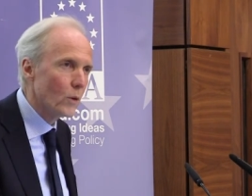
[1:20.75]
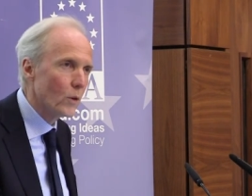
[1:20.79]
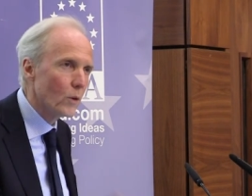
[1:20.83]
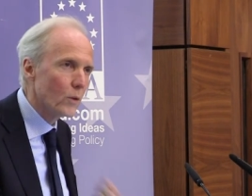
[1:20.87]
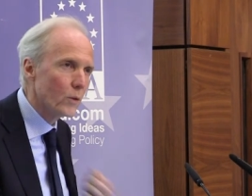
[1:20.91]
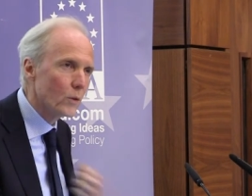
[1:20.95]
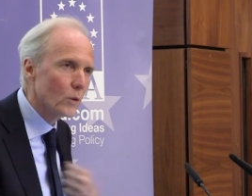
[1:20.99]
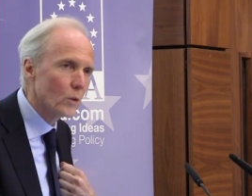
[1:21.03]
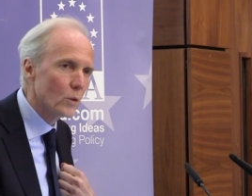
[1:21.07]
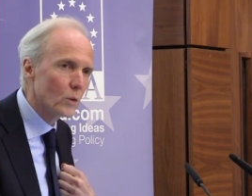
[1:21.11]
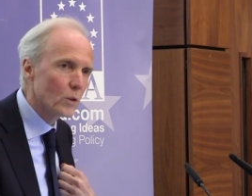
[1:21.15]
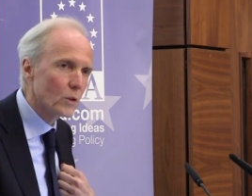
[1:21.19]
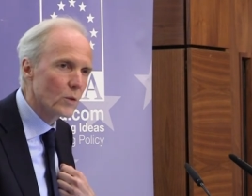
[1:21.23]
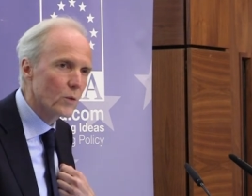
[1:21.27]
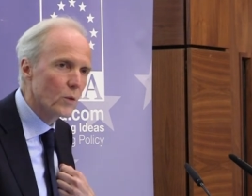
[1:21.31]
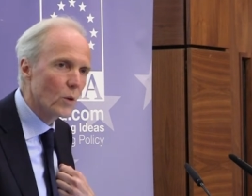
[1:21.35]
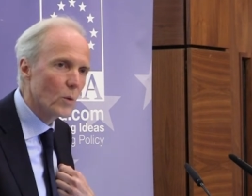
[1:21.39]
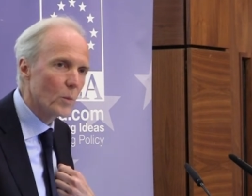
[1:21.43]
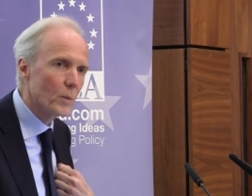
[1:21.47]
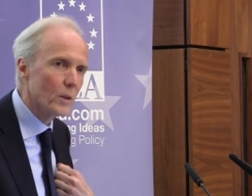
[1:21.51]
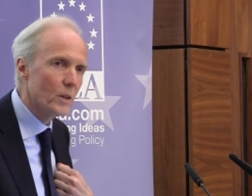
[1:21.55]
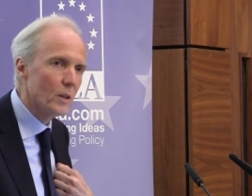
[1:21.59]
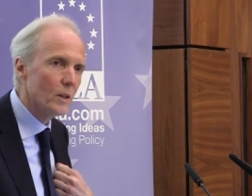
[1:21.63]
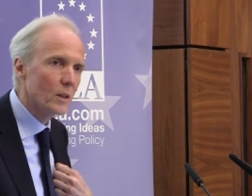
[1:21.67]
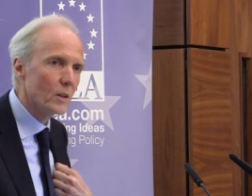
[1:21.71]
of course
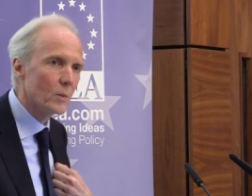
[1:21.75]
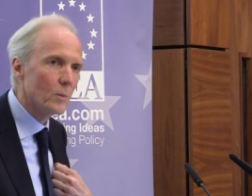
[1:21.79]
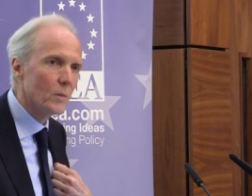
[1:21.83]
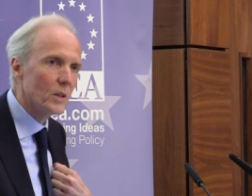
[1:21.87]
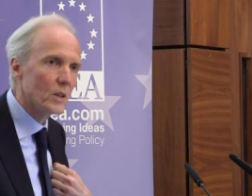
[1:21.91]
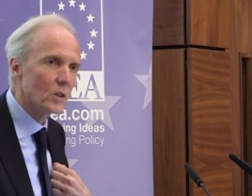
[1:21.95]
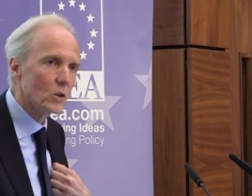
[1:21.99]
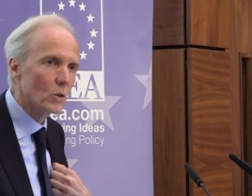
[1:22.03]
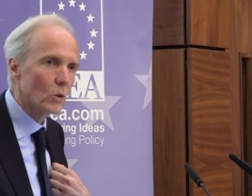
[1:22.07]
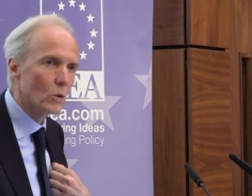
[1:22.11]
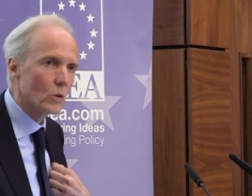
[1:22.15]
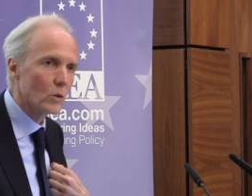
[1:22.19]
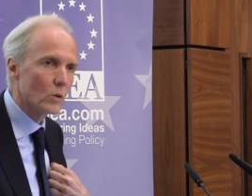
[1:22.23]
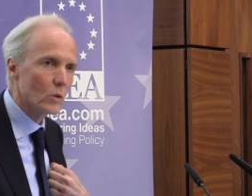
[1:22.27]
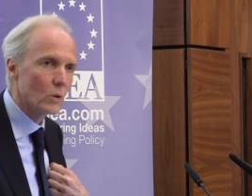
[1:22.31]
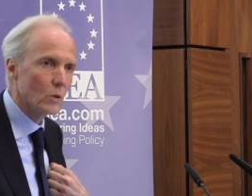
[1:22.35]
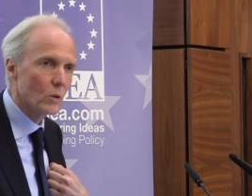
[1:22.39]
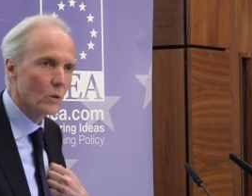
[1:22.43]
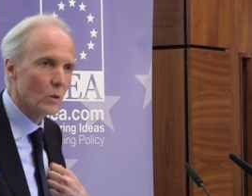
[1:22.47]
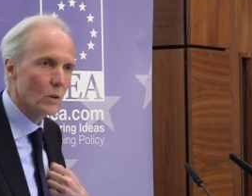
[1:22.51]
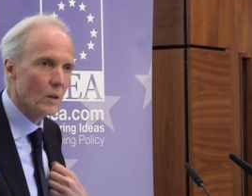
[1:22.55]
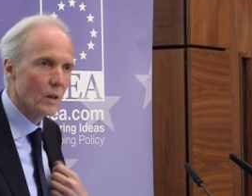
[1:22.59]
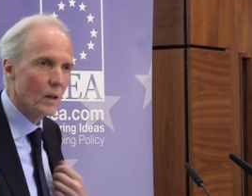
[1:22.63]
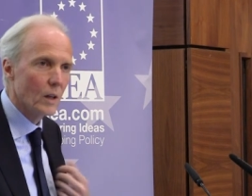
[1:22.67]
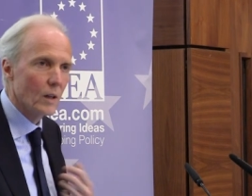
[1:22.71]
for me it means also
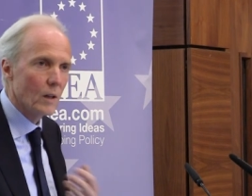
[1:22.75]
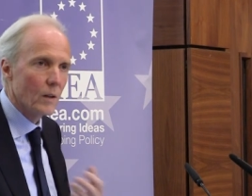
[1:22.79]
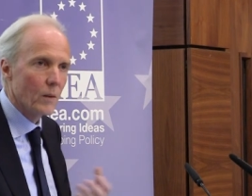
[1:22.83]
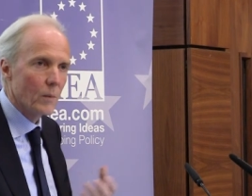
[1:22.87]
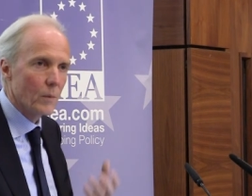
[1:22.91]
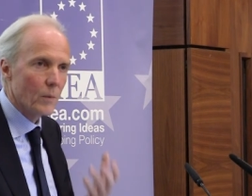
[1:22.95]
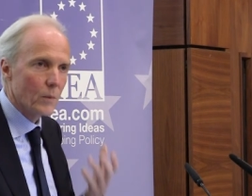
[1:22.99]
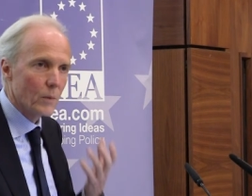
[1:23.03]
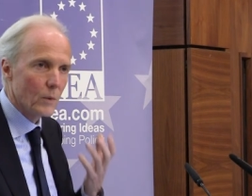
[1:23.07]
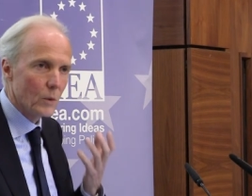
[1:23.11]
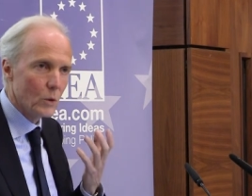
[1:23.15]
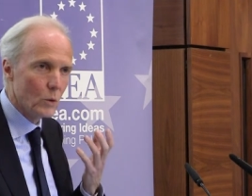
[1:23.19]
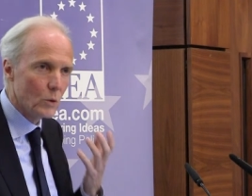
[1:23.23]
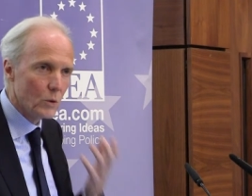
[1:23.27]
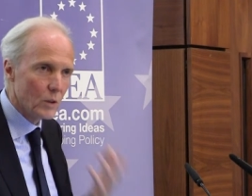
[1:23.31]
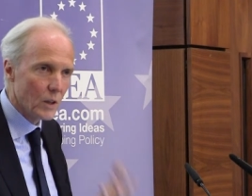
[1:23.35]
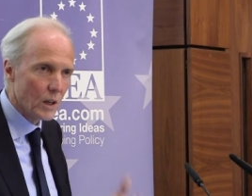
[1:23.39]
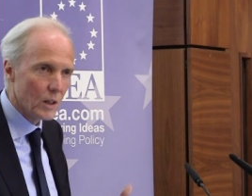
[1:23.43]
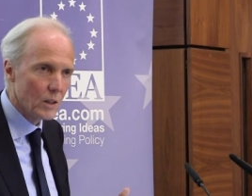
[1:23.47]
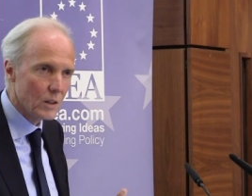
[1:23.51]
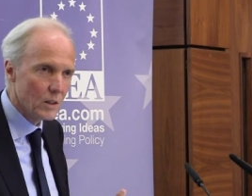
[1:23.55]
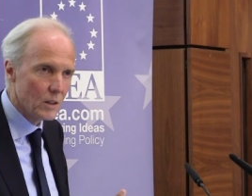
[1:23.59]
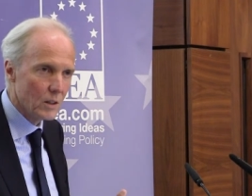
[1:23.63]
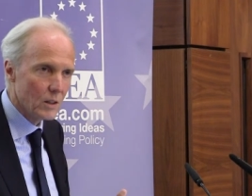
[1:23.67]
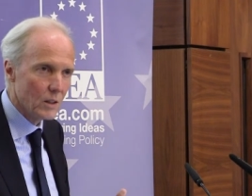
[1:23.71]

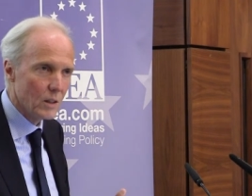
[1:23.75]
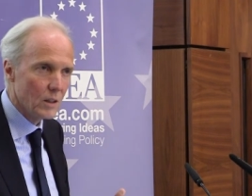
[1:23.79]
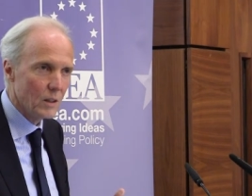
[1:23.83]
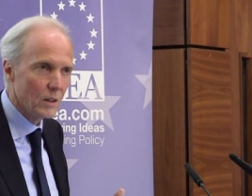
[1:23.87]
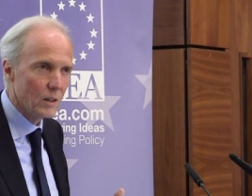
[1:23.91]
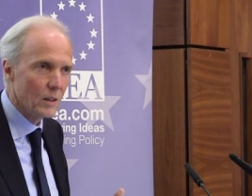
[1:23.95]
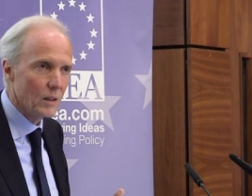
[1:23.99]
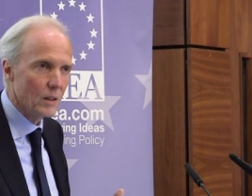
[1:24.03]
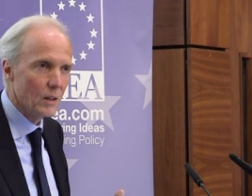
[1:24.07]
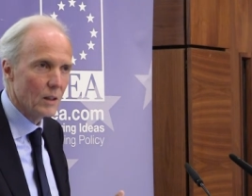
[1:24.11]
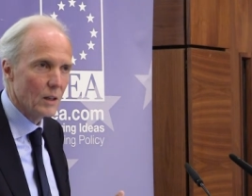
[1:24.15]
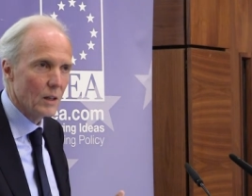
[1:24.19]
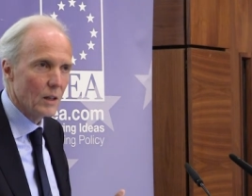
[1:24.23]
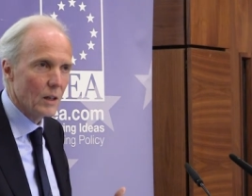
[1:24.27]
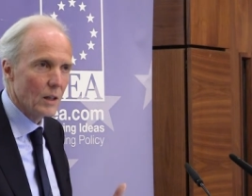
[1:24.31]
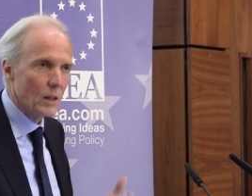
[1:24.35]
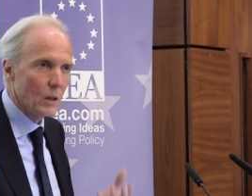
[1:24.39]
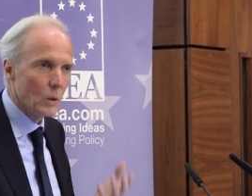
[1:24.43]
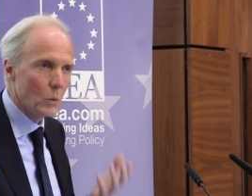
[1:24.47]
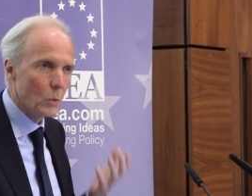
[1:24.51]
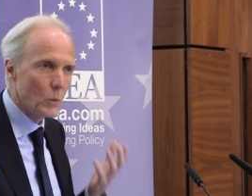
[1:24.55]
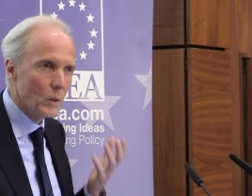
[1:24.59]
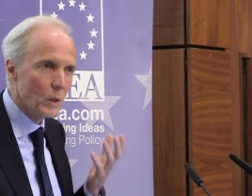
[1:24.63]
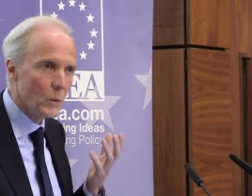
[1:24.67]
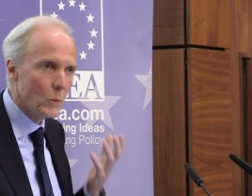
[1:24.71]
united
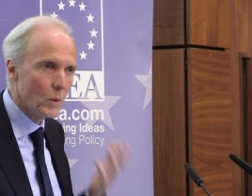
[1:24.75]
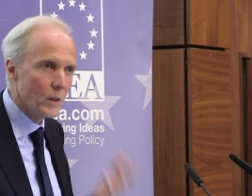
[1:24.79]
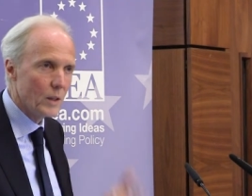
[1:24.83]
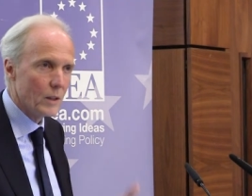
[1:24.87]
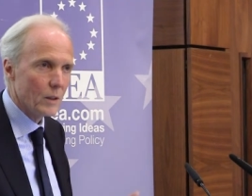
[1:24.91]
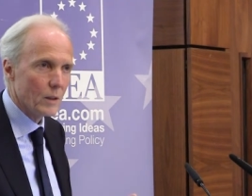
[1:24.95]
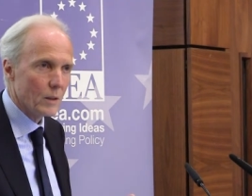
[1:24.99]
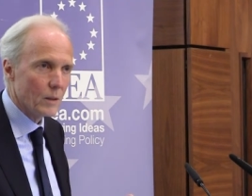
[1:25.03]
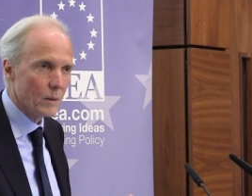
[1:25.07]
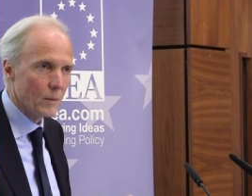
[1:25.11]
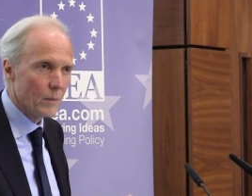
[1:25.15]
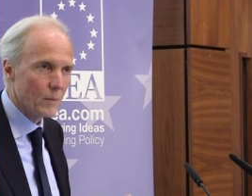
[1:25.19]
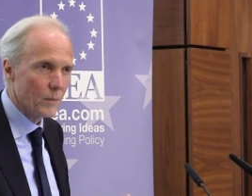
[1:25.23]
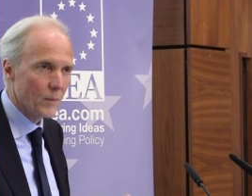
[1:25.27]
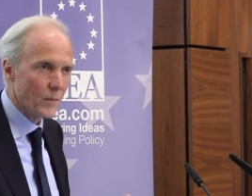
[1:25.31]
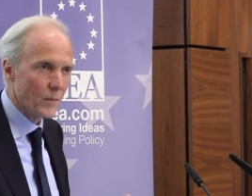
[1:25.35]
we win.